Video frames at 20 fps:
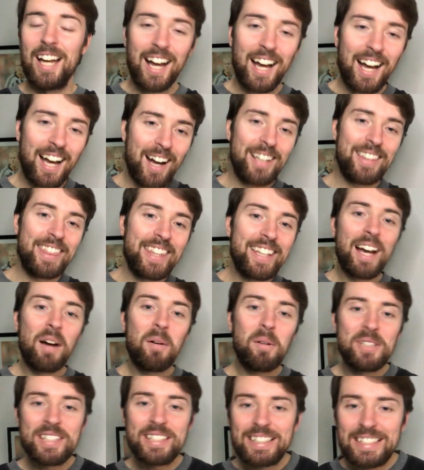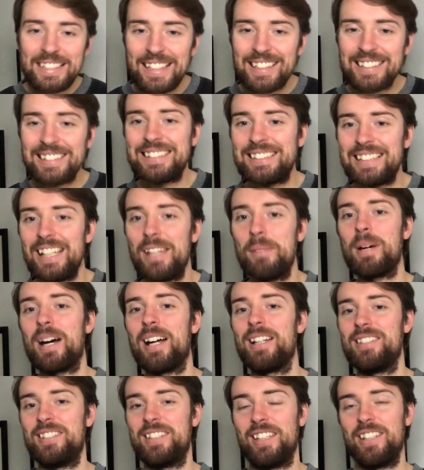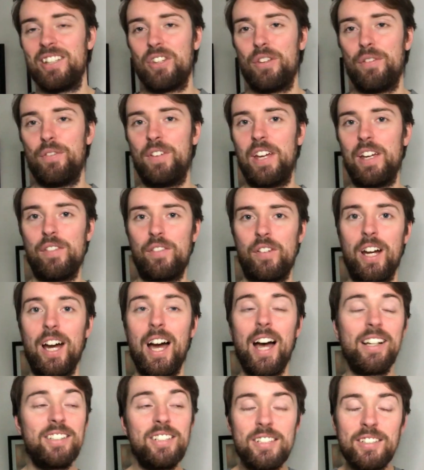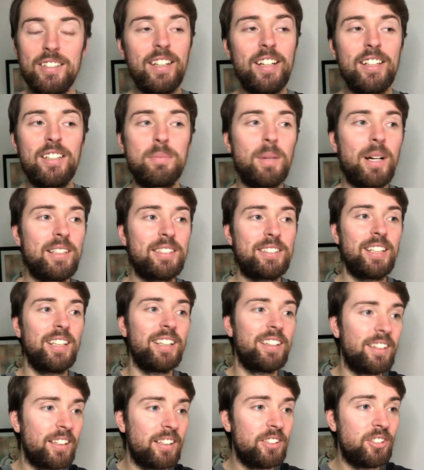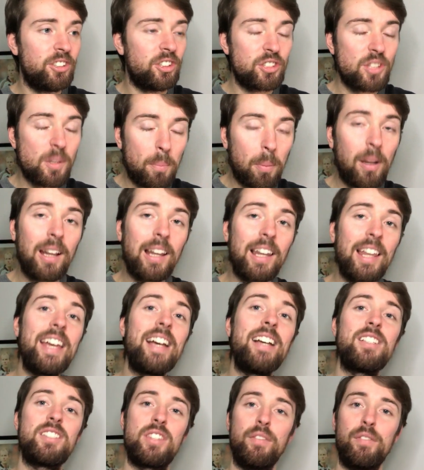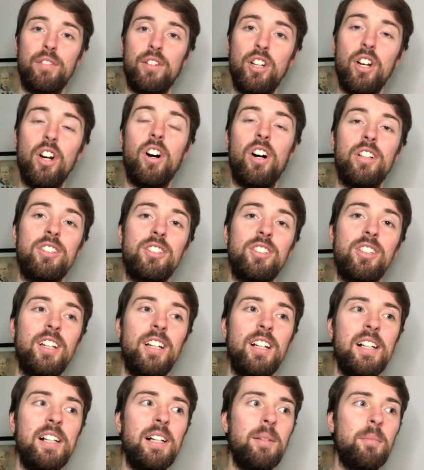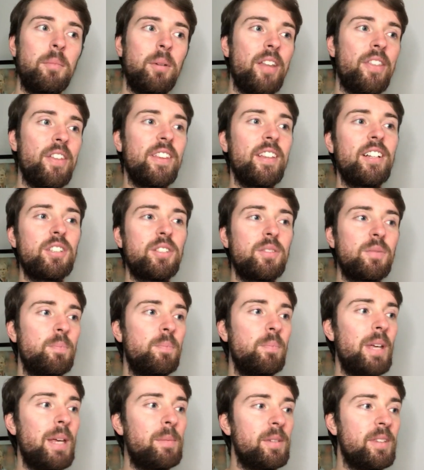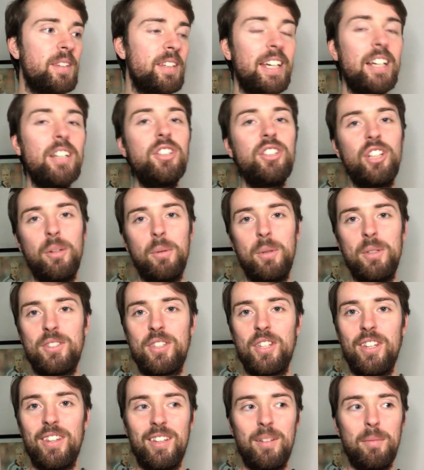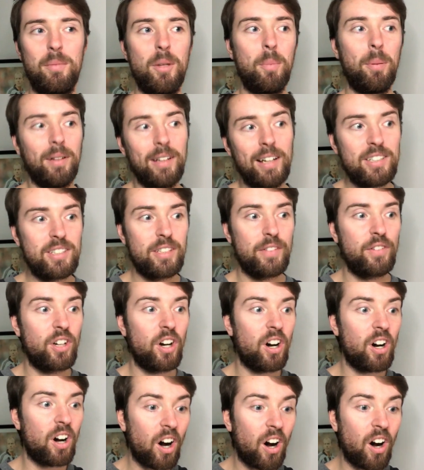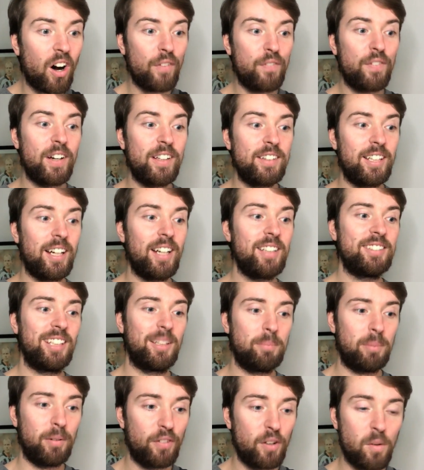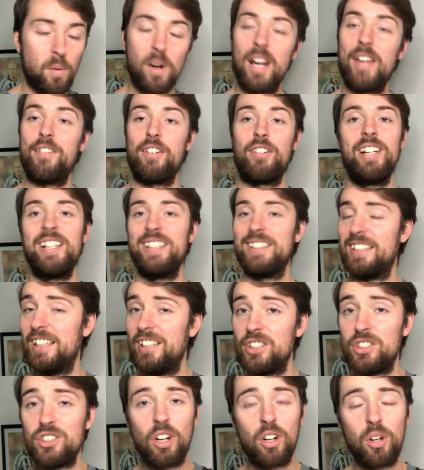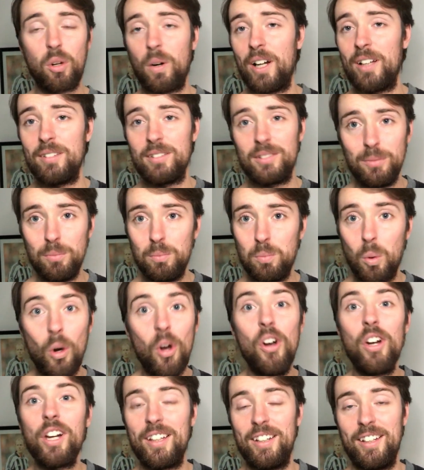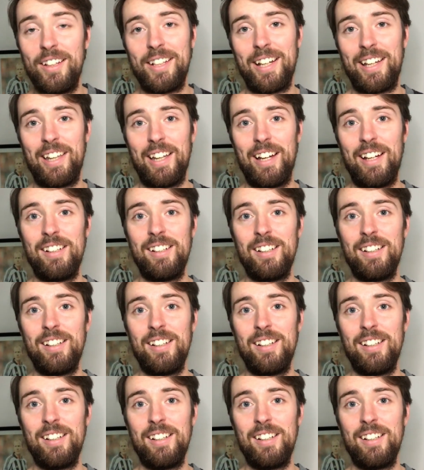I think I would still say Man City are the favourite. I just think it's Man City and just the players they've got. But I think that's maybe the issue, is that the players they've got are fantastic, but for whatever reason, they're just not quite working together.